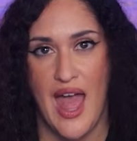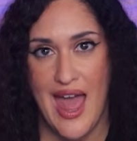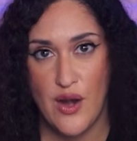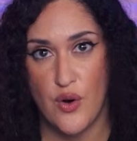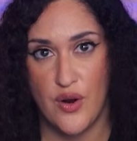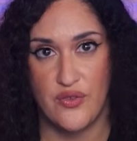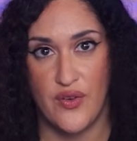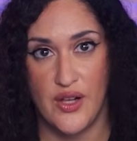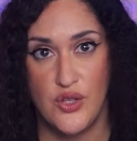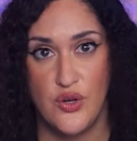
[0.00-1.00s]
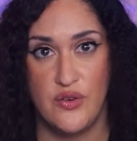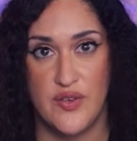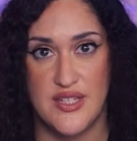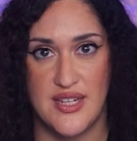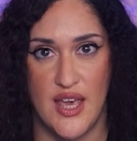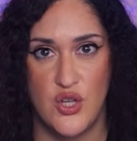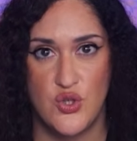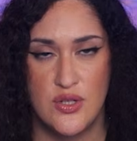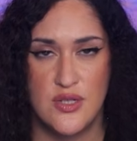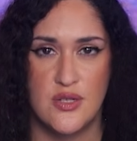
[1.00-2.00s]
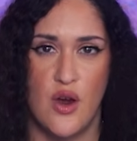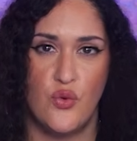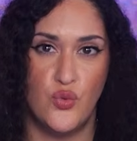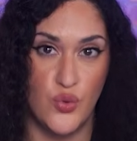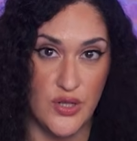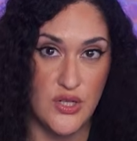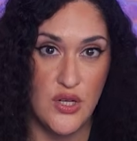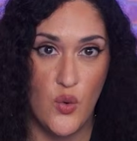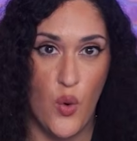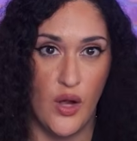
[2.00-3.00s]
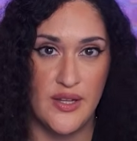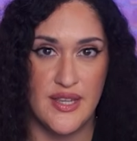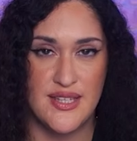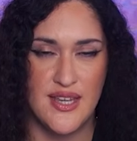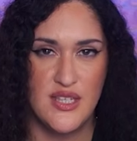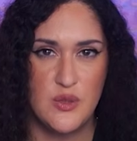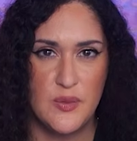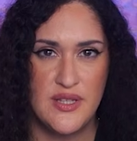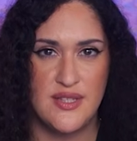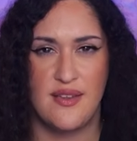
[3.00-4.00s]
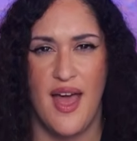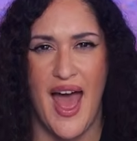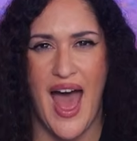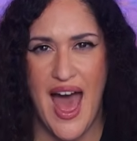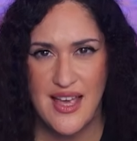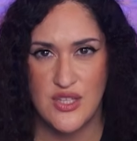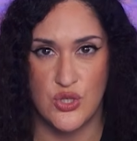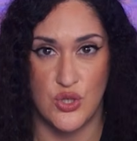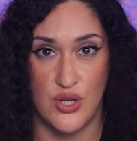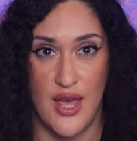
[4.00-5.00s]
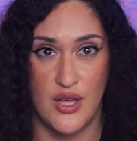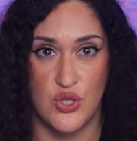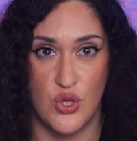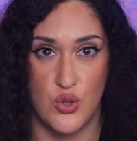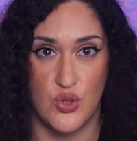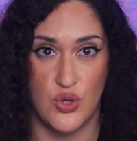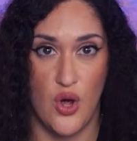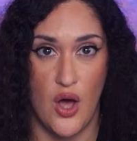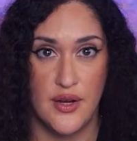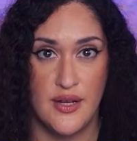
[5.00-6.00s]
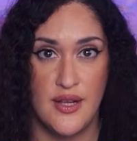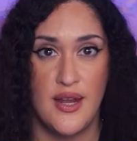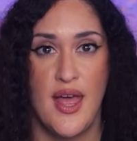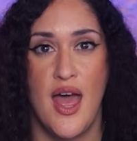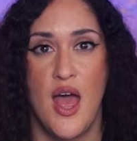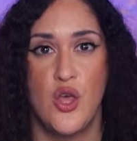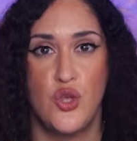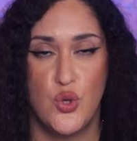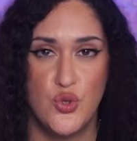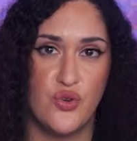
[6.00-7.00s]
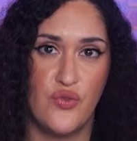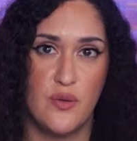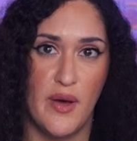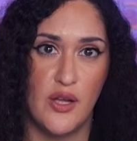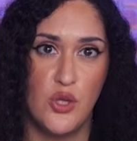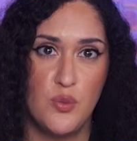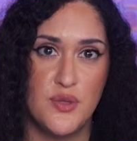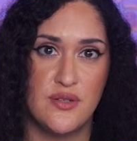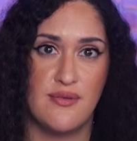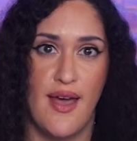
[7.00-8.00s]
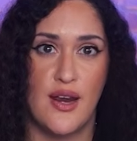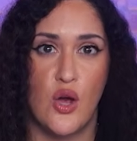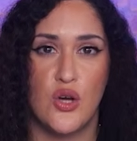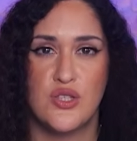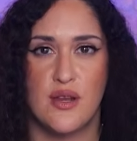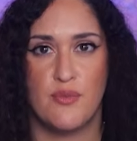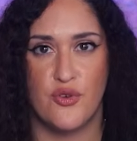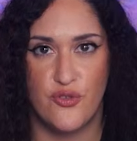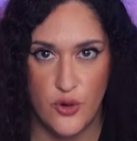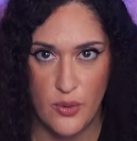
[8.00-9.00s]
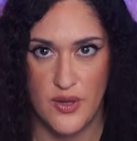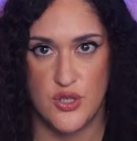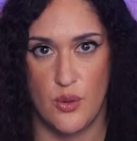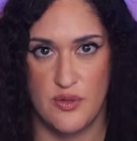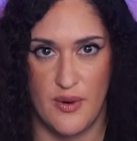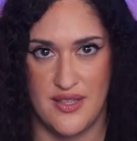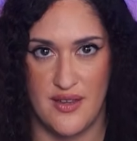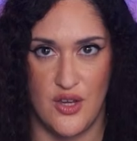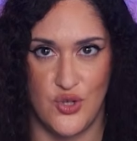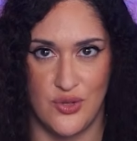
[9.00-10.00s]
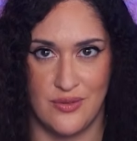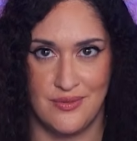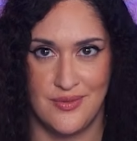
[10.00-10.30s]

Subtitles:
error and failure investigations, reasoning quality assessments, action execution auditing, user feedback loops, and cost and performance optimization.